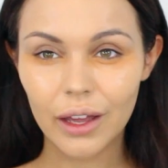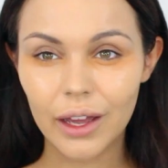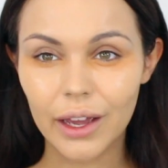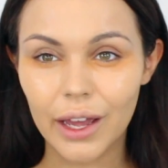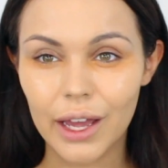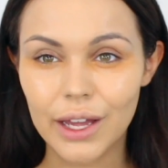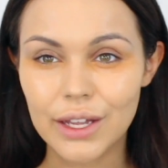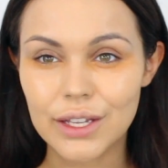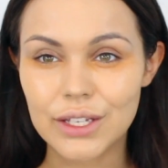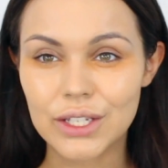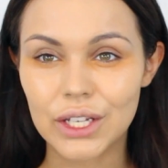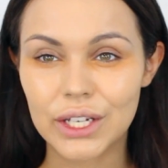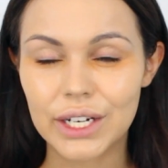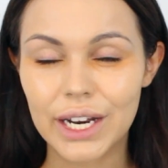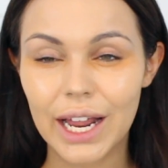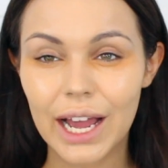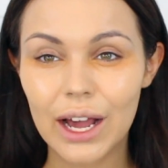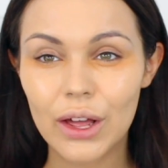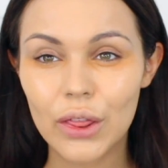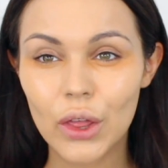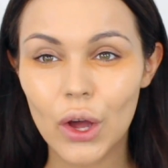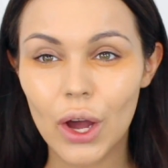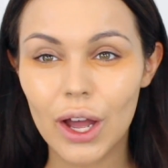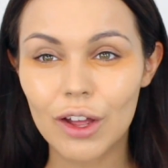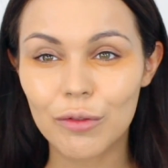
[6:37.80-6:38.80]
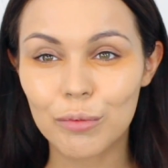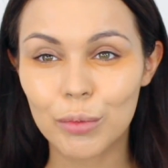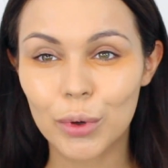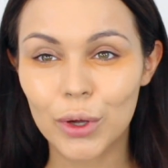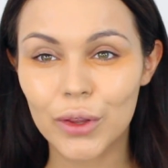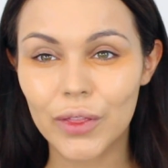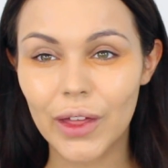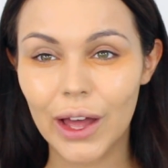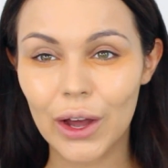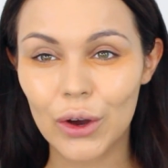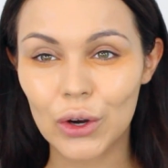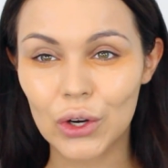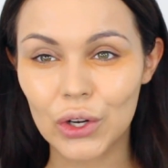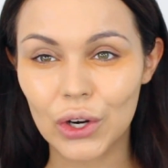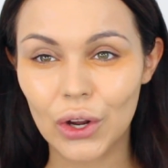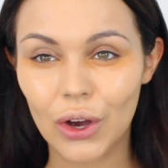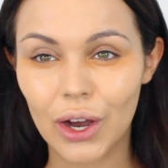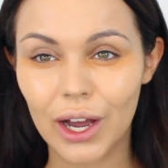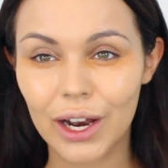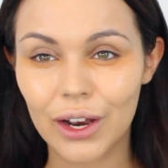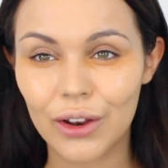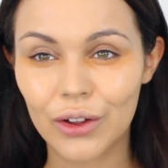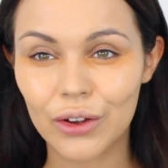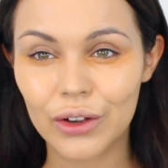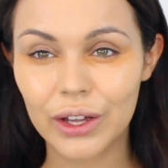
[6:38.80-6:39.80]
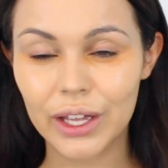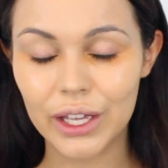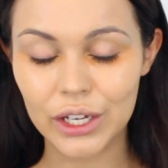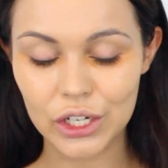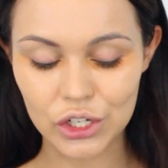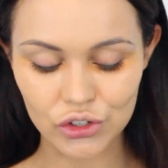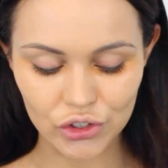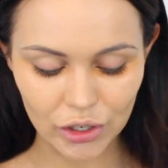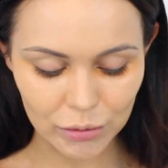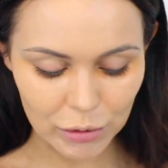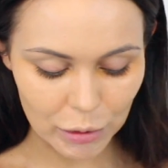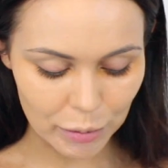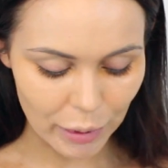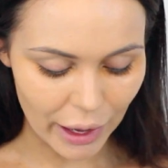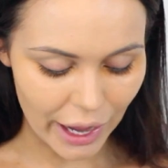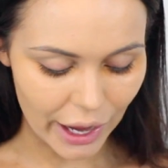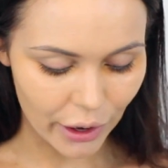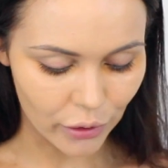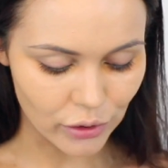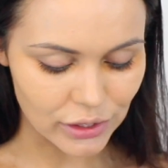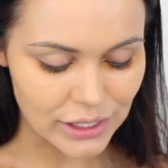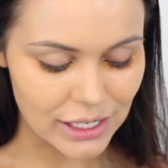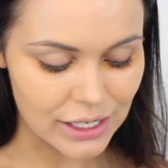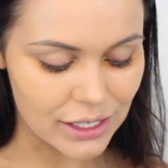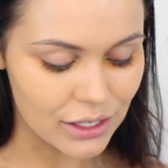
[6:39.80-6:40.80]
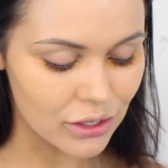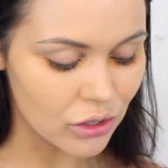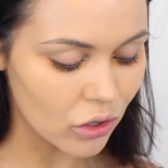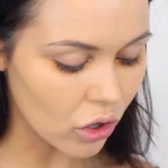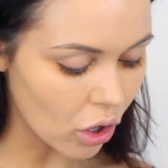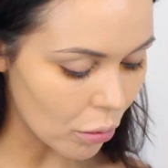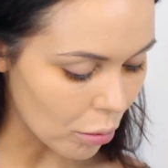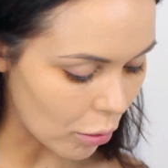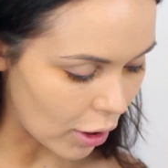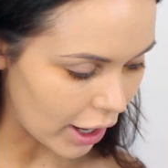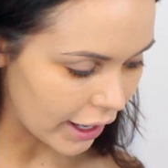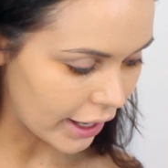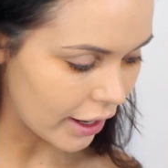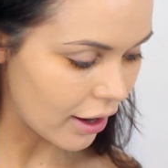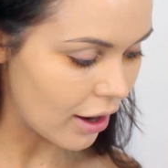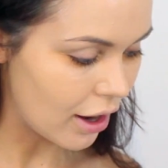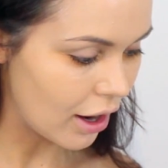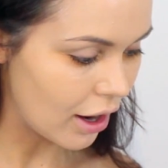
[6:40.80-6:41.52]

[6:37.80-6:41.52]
Okay, so now that I've put that on, I look extremely pale because it's not my